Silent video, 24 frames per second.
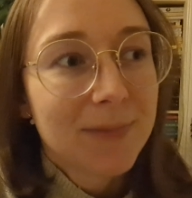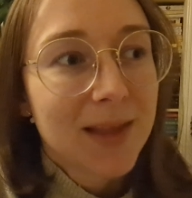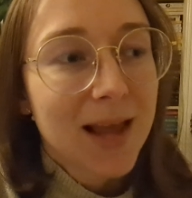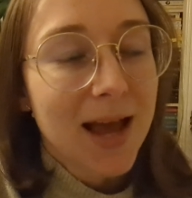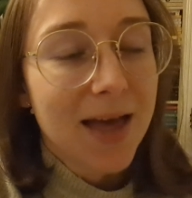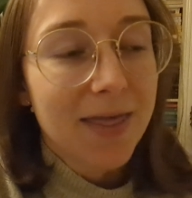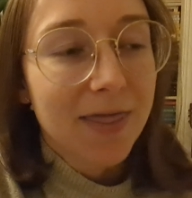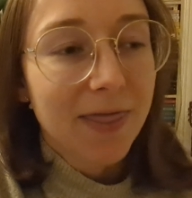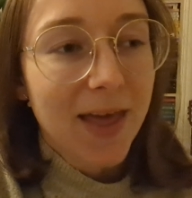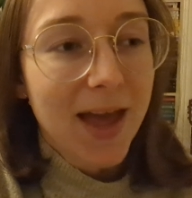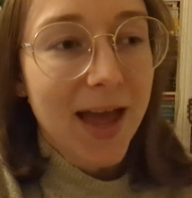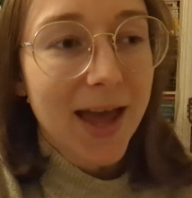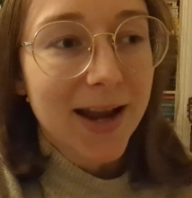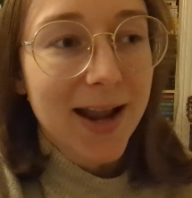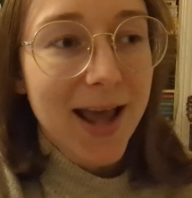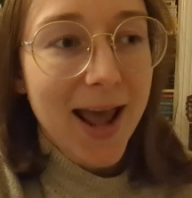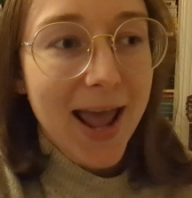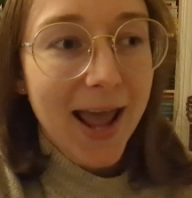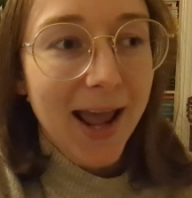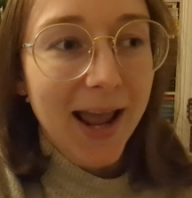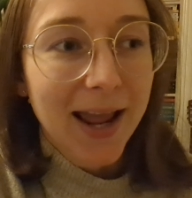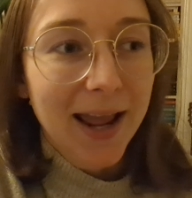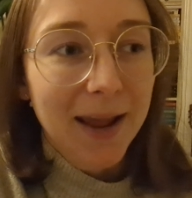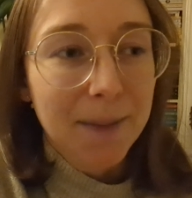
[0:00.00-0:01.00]
And then
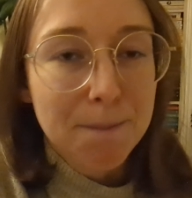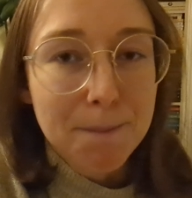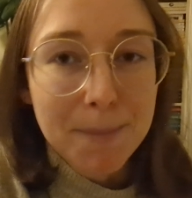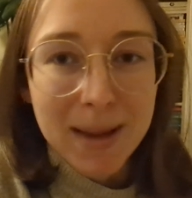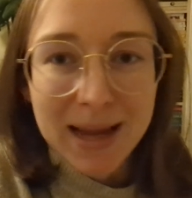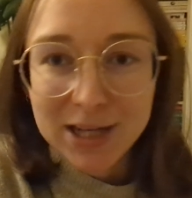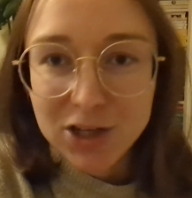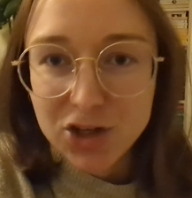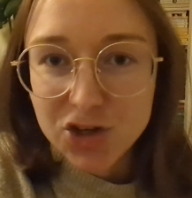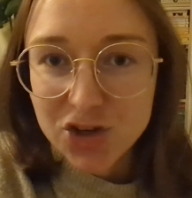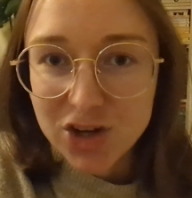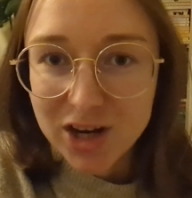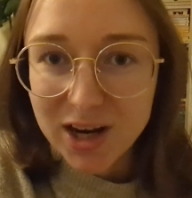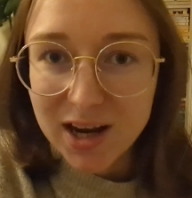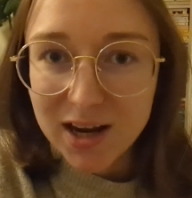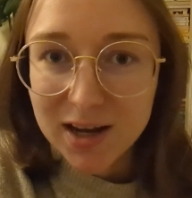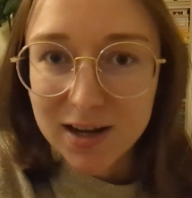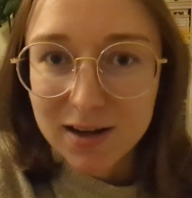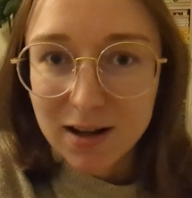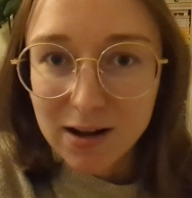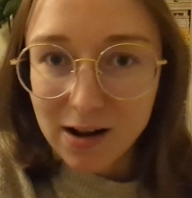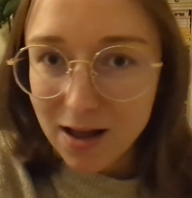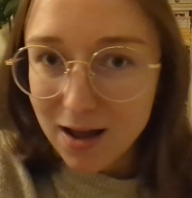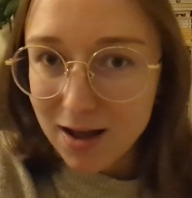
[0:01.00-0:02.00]
a mantra
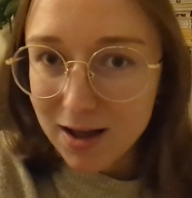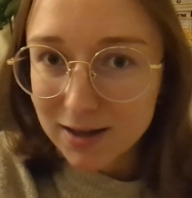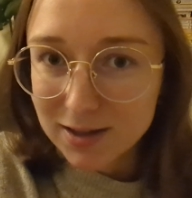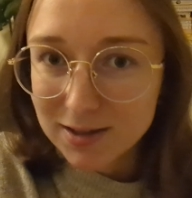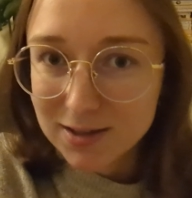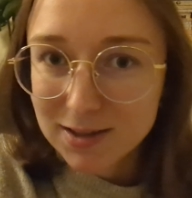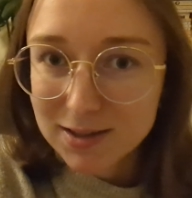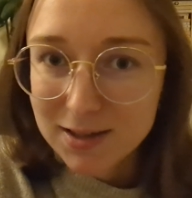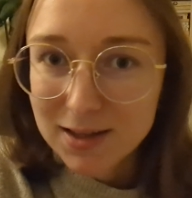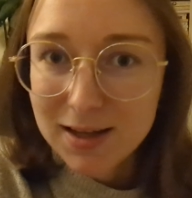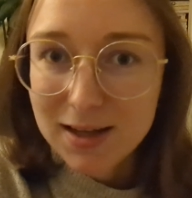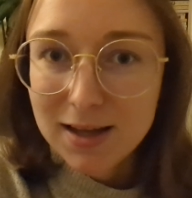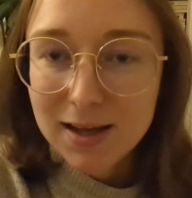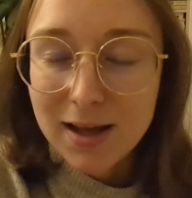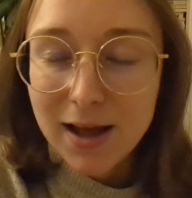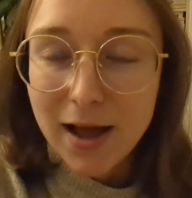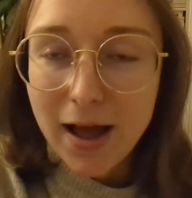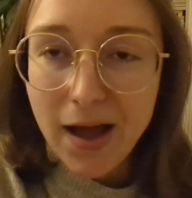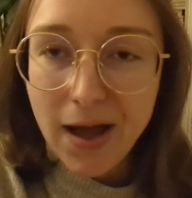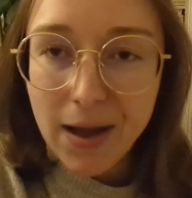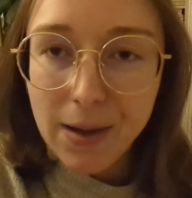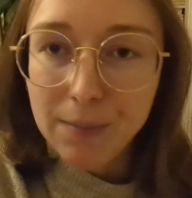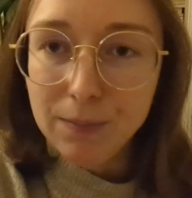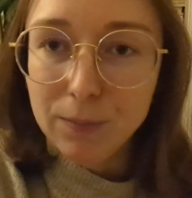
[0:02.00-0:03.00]
class,
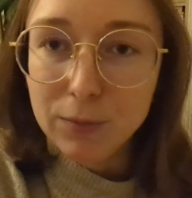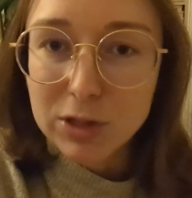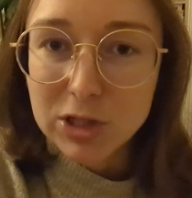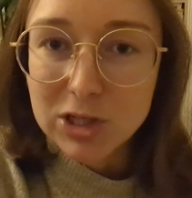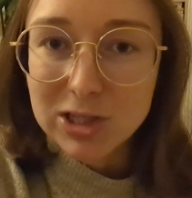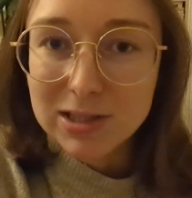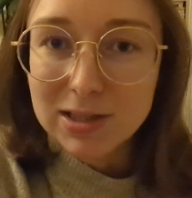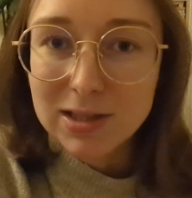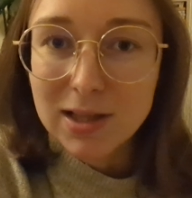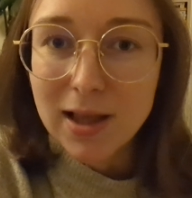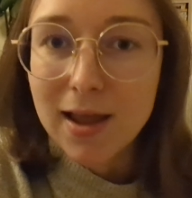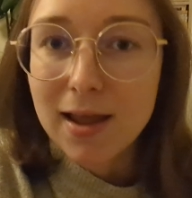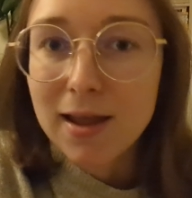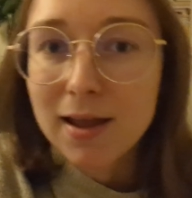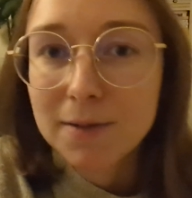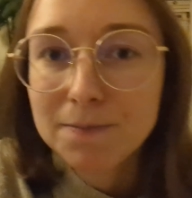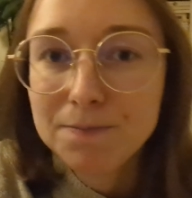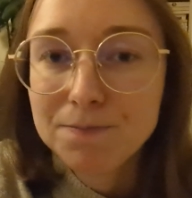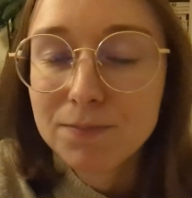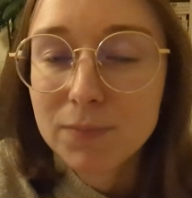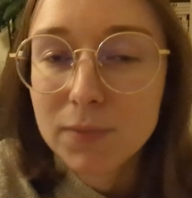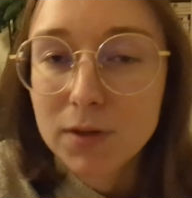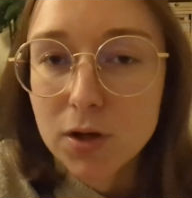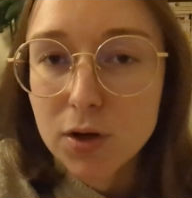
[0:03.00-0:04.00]
which is like
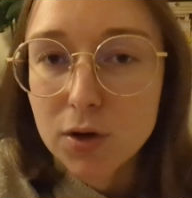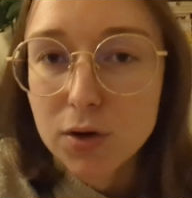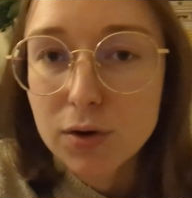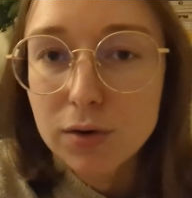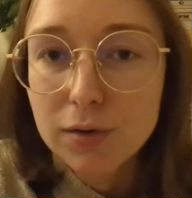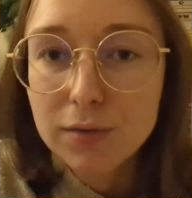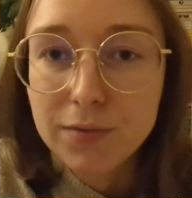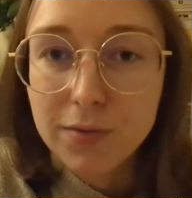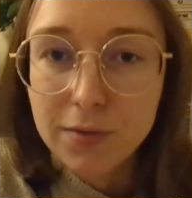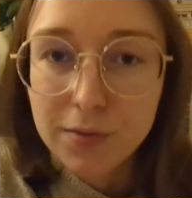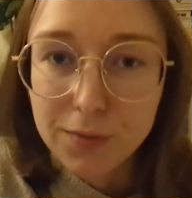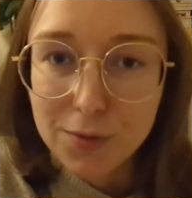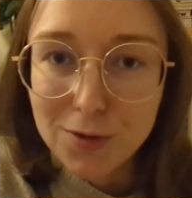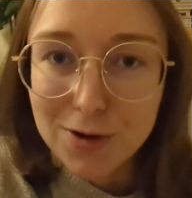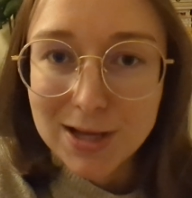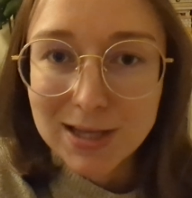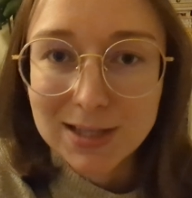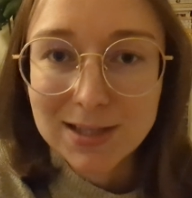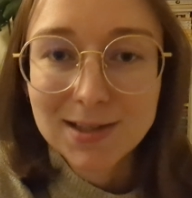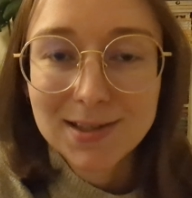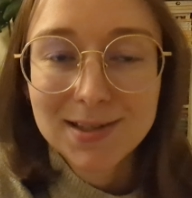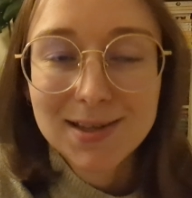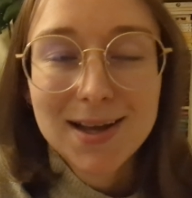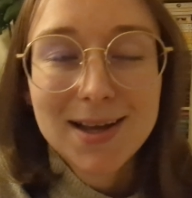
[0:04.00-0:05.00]
yoga of the
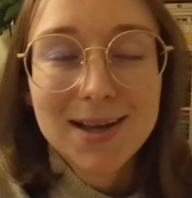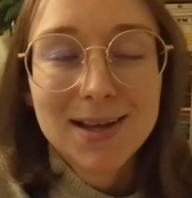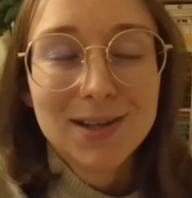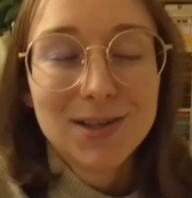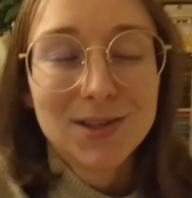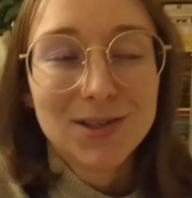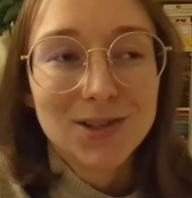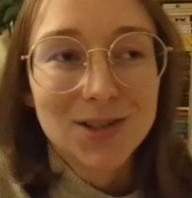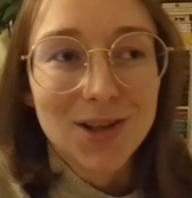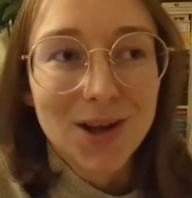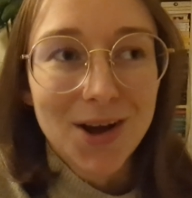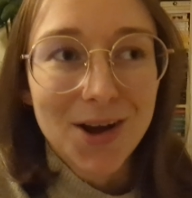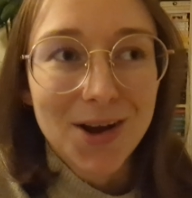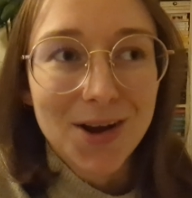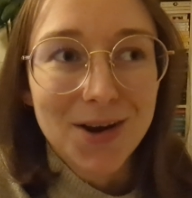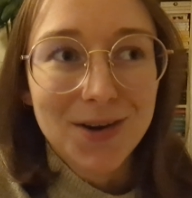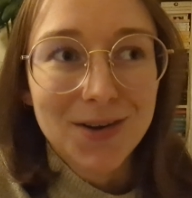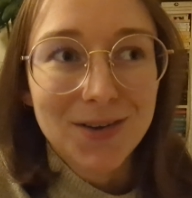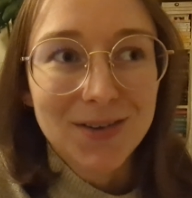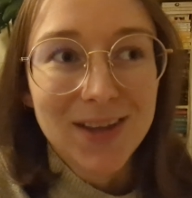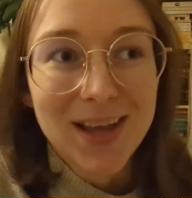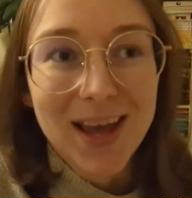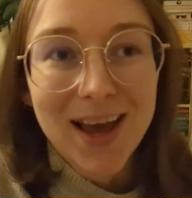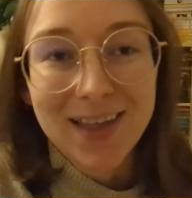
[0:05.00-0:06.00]
voice. So
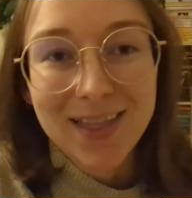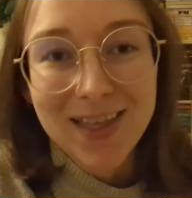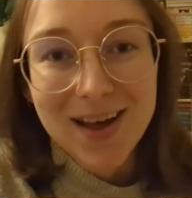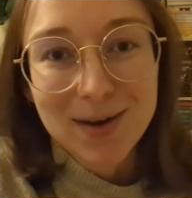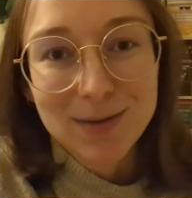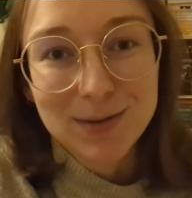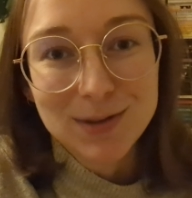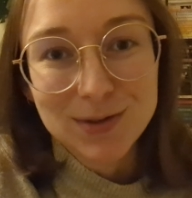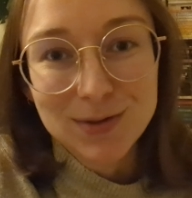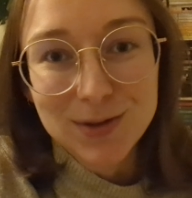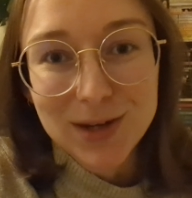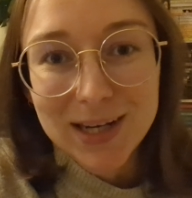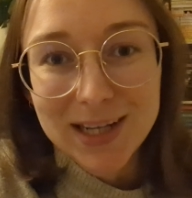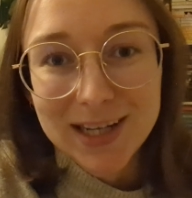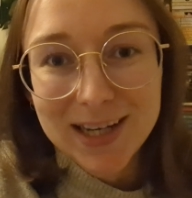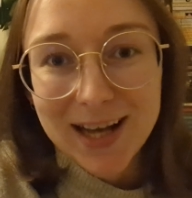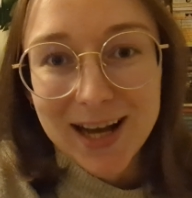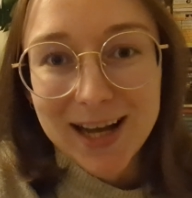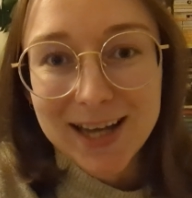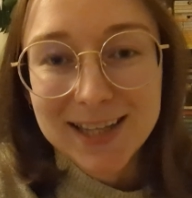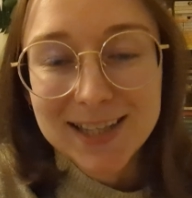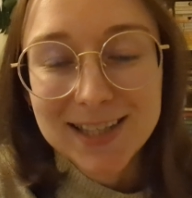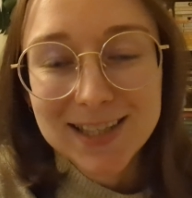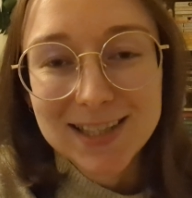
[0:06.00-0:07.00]
yeah, that was really
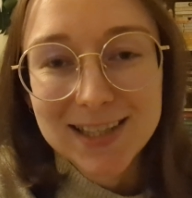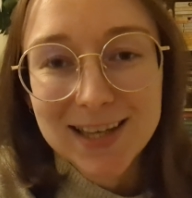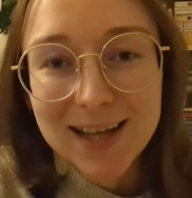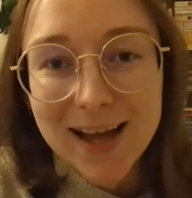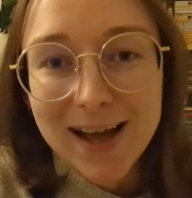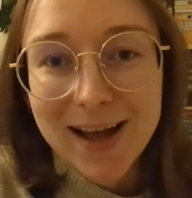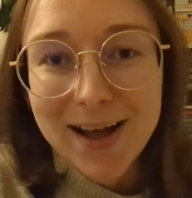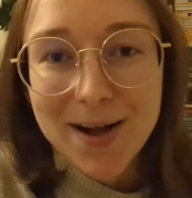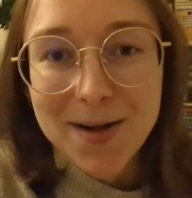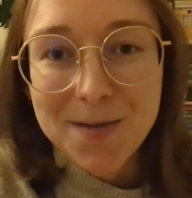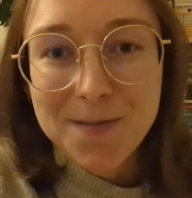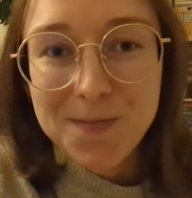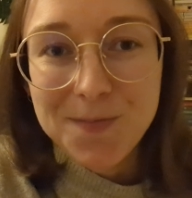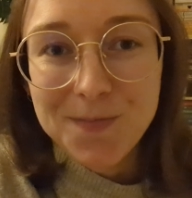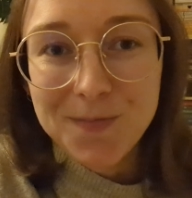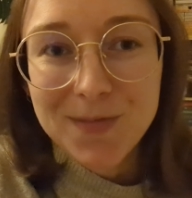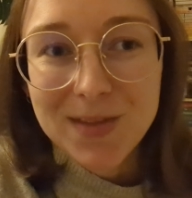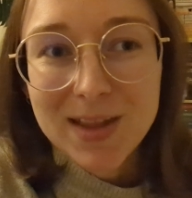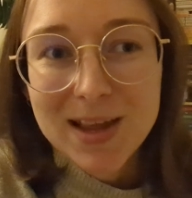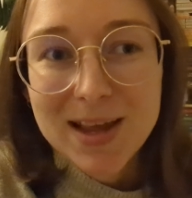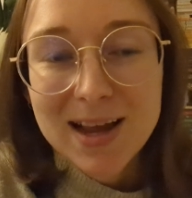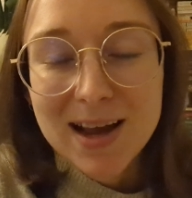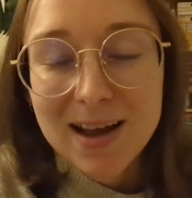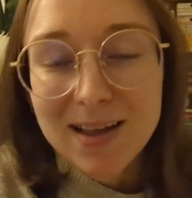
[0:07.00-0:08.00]
nice. And
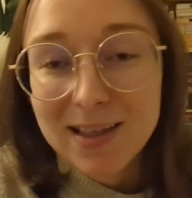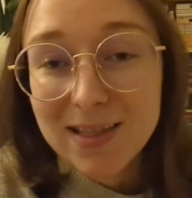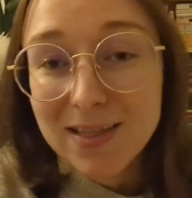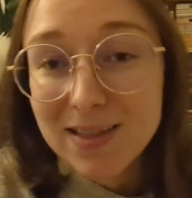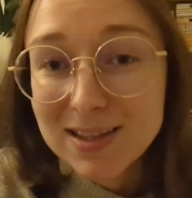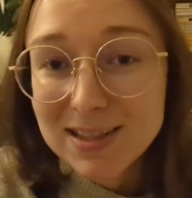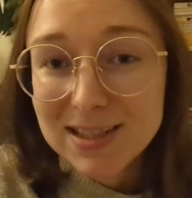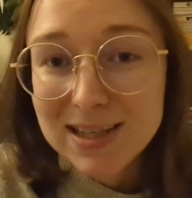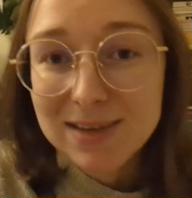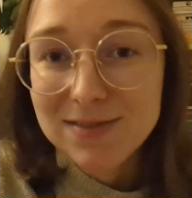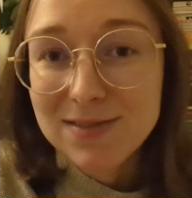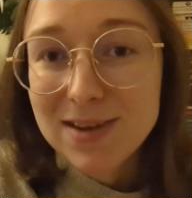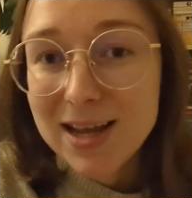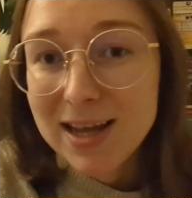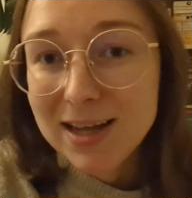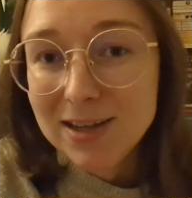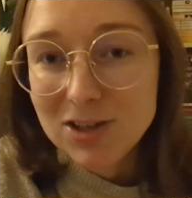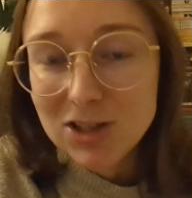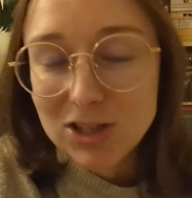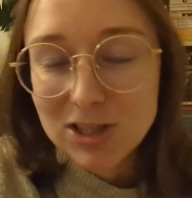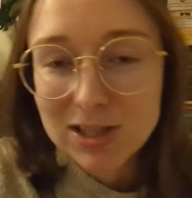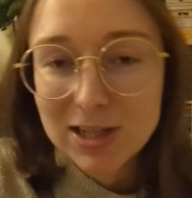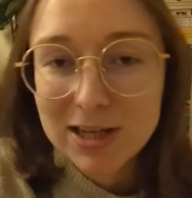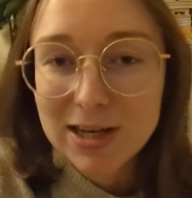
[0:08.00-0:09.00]
this evening,
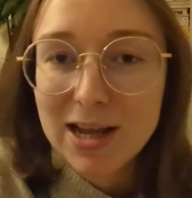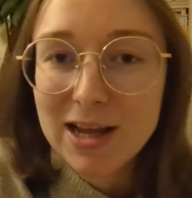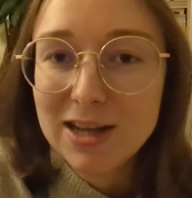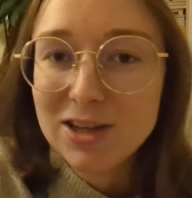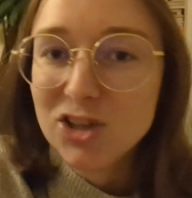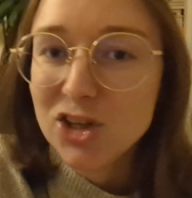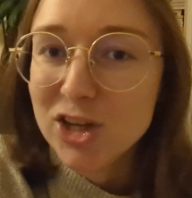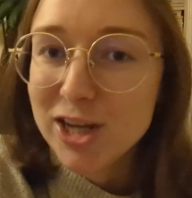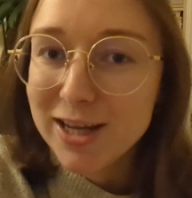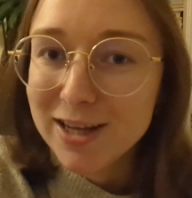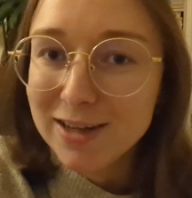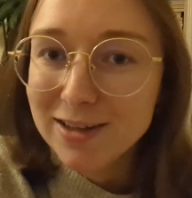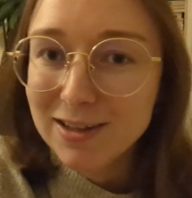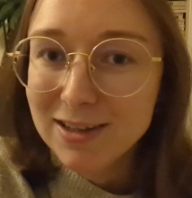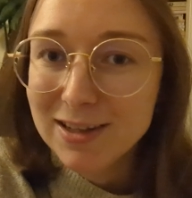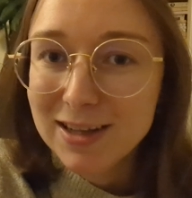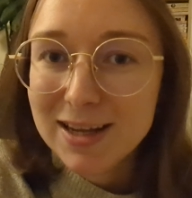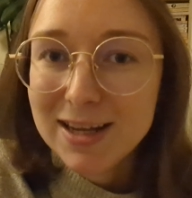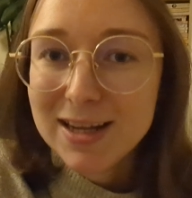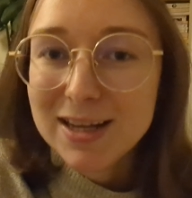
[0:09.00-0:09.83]
just gonna chill.